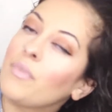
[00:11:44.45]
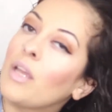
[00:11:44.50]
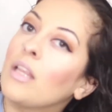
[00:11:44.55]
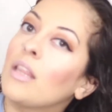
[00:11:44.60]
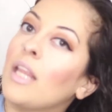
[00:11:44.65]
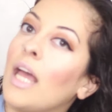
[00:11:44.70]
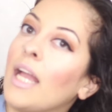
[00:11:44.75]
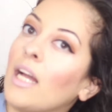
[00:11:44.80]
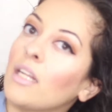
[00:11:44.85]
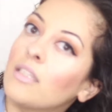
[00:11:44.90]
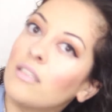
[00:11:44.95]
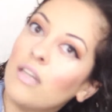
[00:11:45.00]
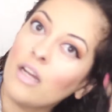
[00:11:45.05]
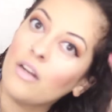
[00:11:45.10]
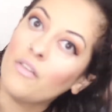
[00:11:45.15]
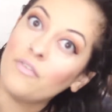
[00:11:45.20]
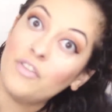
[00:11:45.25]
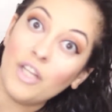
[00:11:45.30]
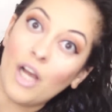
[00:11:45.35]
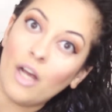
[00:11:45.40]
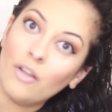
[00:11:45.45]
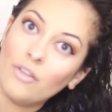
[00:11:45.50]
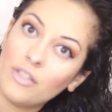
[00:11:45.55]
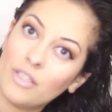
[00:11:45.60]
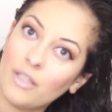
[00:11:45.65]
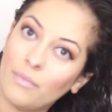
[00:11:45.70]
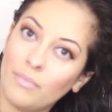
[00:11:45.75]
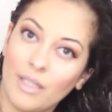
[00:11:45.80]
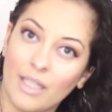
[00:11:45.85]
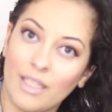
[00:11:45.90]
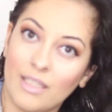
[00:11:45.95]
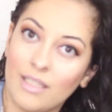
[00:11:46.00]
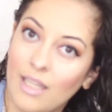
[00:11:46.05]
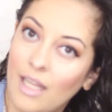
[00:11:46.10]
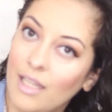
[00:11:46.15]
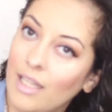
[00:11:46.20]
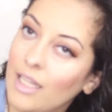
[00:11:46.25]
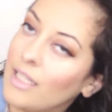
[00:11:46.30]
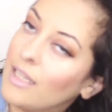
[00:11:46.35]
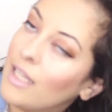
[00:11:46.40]
like a ton of gel or something. It's
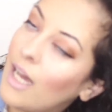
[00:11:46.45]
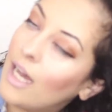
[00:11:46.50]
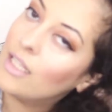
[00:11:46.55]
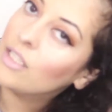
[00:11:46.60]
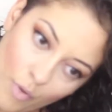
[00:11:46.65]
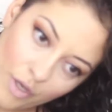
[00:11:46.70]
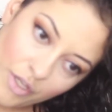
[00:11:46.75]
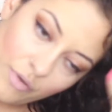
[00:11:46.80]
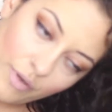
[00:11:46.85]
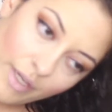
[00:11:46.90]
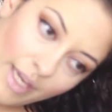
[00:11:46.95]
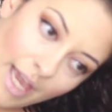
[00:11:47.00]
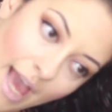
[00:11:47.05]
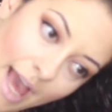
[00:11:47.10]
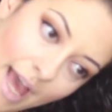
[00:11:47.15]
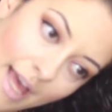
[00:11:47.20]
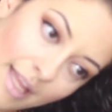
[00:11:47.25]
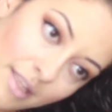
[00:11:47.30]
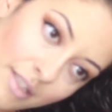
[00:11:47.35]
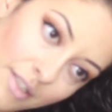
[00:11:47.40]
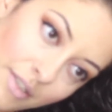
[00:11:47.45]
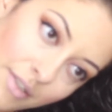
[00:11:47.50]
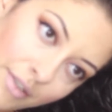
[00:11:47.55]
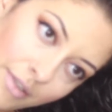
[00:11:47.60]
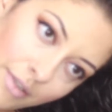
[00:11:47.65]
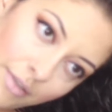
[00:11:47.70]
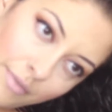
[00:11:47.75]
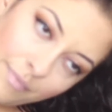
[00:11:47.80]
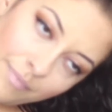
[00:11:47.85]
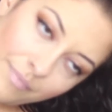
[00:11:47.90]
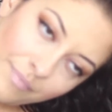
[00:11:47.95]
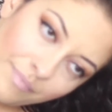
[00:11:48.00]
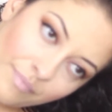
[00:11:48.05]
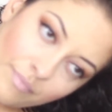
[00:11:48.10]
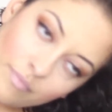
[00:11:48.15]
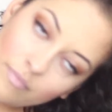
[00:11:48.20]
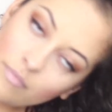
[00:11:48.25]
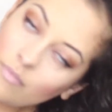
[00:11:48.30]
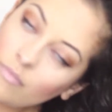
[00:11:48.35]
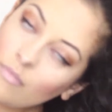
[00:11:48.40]
not like that. What you can do
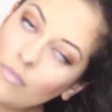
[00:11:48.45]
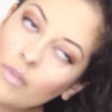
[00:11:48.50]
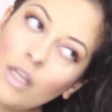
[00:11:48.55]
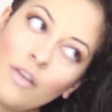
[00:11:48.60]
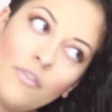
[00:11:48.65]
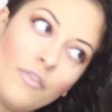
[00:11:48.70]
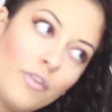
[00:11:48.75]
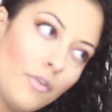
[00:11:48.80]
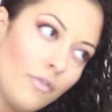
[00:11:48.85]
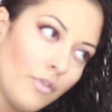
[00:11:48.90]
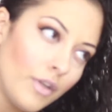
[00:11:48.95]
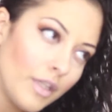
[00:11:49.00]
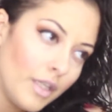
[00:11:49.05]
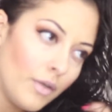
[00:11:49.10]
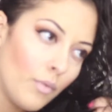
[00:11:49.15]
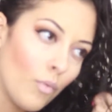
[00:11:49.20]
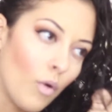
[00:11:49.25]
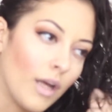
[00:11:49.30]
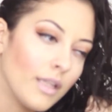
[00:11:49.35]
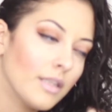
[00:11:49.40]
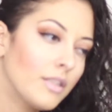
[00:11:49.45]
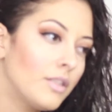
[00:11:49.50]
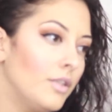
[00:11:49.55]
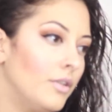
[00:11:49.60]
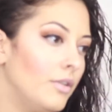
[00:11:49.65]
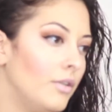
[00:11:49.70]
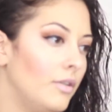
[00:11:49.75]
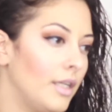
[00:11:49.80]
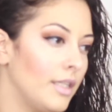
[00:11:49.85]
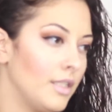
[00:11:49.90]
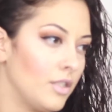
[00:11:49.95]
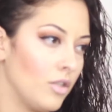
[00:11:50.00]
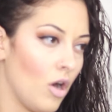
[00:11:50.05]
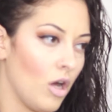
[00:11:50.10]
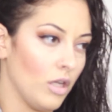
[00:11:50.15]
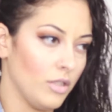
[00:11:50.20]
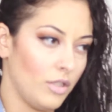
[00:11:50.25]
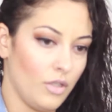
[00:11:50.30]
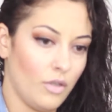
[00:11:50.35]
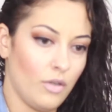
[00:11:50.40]
if you really want to is
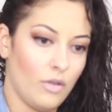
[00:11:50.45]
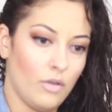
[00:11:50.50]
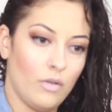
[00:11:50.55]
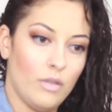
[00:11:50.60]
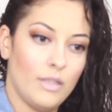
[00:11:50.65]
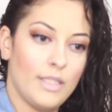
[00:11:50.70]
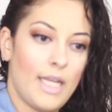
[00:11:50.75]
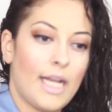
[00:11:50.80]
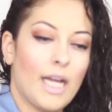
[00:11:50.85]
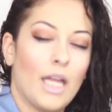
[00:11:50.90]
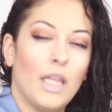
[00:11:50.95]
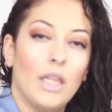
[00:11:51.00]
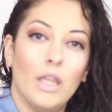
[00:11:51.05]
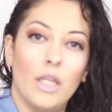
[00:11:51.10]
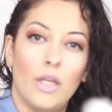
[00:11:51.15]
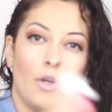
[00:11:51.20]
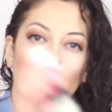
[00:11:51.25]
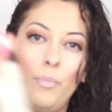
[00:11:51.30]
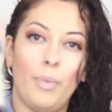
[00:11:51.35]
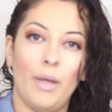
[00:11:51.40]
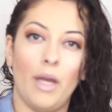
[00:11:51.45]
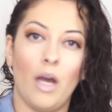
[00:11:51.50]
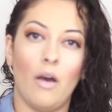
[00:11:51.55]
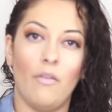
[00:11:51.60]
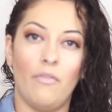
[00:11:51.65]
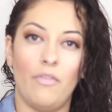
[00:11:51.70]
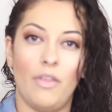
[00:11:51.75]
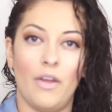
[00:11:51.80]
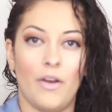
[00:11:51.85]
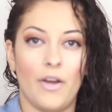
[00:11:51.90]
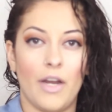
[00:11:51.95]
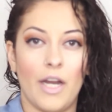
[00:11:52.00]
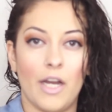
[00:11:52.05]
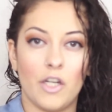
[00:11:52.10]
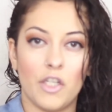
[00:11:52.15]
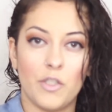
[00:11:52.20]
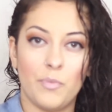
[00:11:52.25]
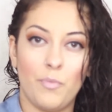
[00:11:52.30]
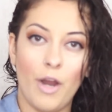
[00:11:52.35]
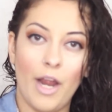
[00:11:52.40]
also take a little bit of their
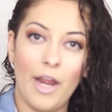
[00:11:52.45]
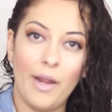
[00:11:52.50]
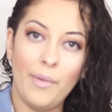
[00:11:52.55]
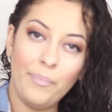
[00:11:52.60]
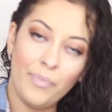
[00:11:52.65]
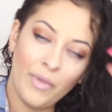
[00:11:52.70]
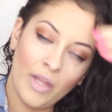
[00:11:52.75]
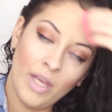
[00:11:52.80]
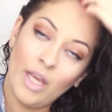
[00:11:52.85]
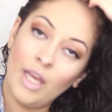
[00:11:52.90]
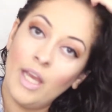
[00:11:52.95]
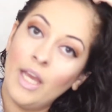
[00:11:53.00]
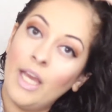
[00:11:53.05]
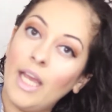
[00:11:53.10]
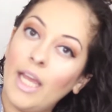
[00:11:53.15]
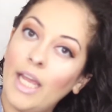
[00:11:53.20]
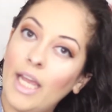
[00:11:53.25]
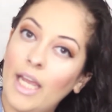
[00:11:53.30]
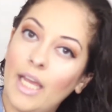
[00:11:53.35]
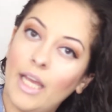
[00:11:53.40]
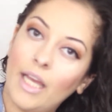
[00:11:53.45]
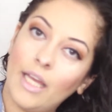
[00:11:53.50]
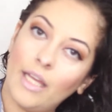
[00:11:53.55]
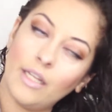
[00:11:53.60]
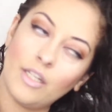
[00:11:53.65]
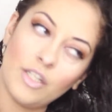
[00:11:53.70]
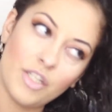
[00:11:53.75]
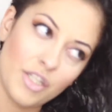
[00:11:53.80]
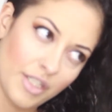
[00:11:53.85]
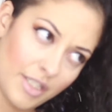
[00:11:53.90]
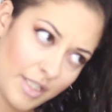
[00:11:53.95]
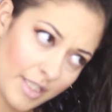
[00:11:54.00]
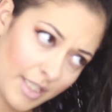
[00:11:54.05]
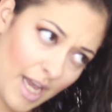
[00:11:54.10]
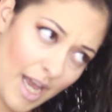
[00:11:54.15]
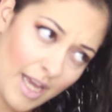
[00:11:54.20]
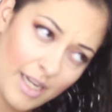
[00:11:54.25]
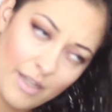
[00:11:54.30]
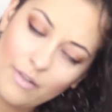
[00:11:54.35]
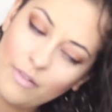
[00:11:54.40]
hairspray and just
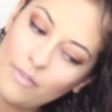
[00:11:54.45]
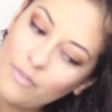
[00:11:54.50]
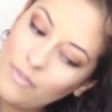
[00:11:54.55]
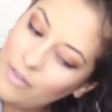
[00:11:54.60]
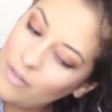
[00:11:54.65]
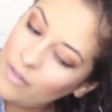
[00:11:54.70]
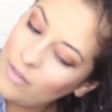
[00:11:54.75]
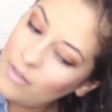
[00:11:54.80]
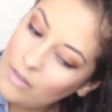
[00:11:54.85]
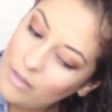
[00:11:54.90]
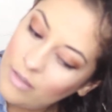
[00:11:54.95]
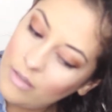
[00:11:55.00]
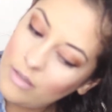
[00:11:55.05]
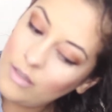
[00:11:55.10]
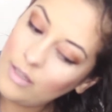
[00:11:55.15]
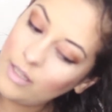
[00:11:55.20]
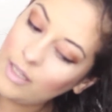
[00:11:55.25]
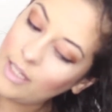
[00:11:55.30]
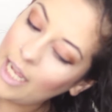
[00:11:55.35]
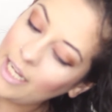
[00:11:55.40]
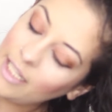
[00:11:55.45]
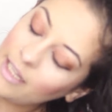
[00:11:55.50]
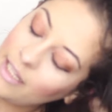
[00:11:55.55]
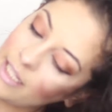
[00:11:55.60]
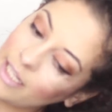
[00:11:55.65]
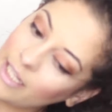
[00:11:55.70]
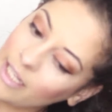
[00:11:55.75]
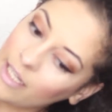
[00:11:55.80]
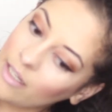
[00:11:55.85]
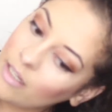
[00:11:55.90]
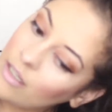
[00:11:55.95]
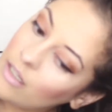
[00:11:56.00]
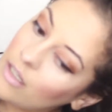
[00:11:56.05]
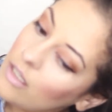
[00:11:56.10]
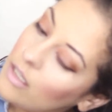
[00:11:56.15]
kind of lightly